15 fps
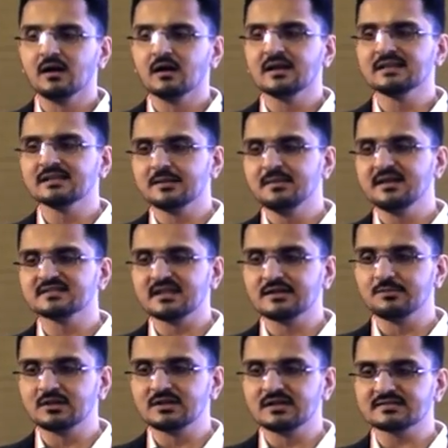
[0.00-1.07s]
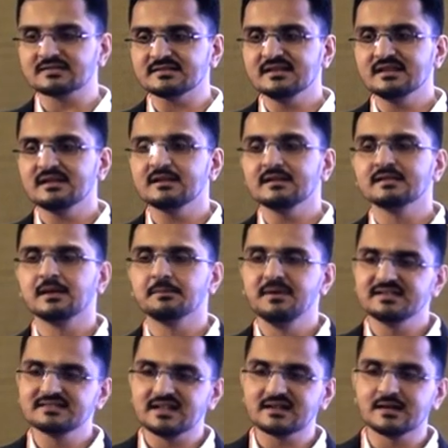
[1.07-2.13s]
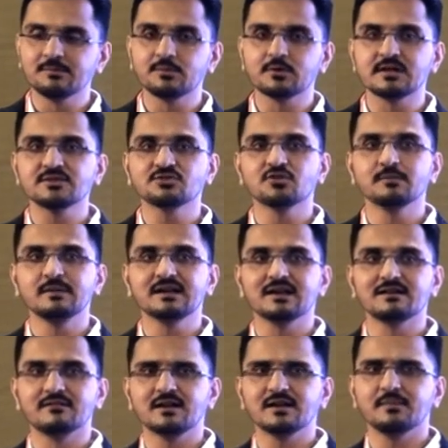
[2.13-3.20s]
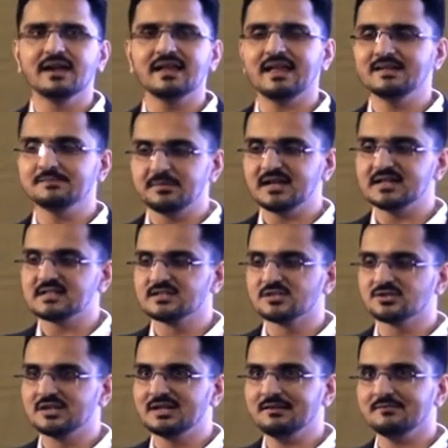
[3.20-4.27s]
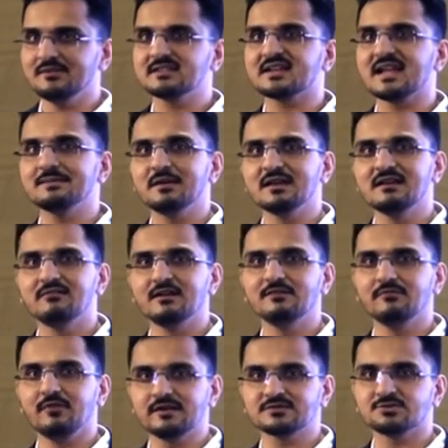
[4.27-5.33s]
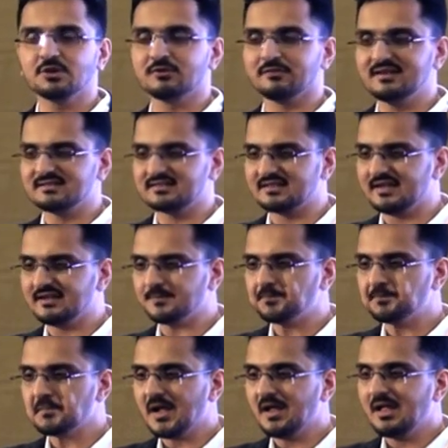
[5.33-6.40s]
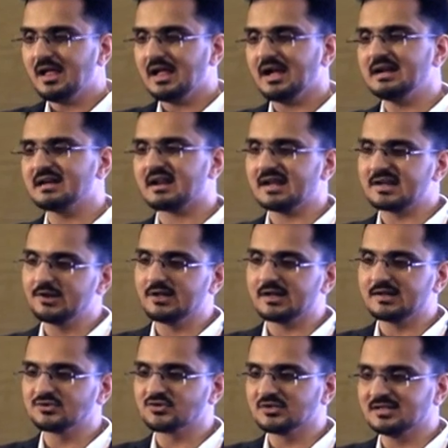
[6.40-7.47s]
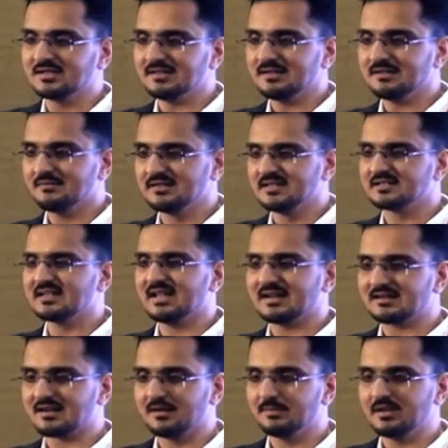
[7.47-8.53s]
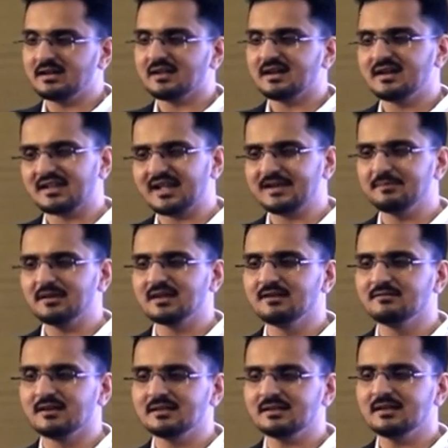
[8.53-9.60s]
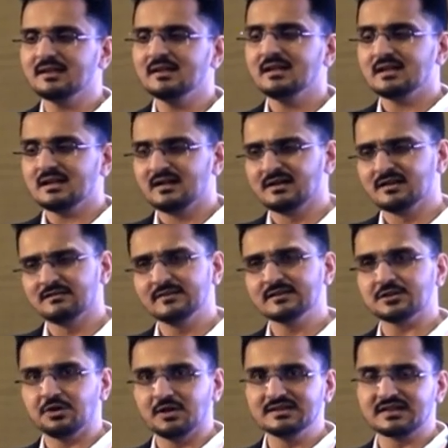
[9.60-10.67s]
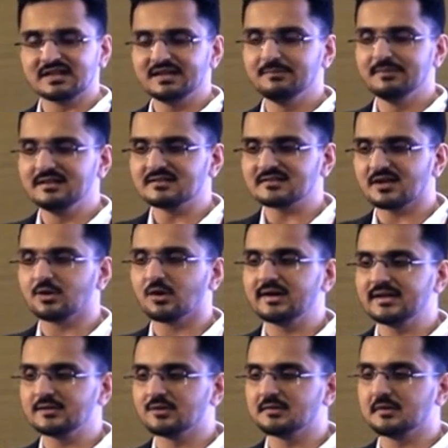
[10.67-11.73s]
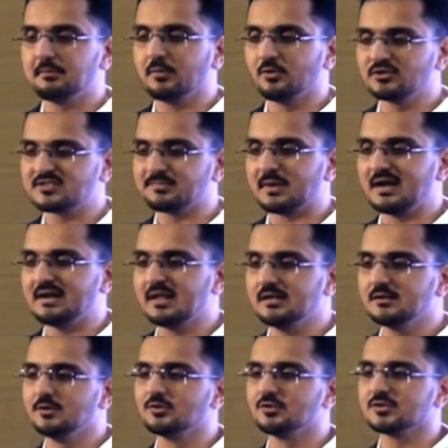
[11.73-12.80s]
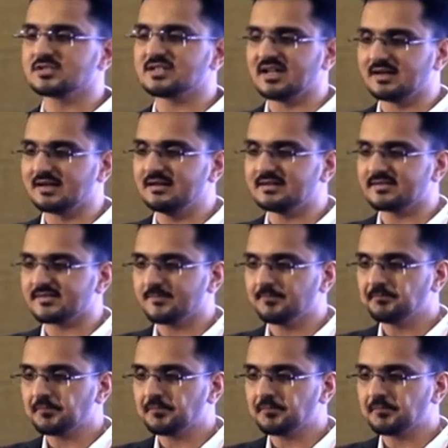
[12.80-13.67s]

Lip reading: In the basal bolus, the basal component should be covered by NPH insulin, which can be given once or twice a day, and regular insulin, which is the Actrapid. It can be given with all 3 meals according to the postprandial glucose targets.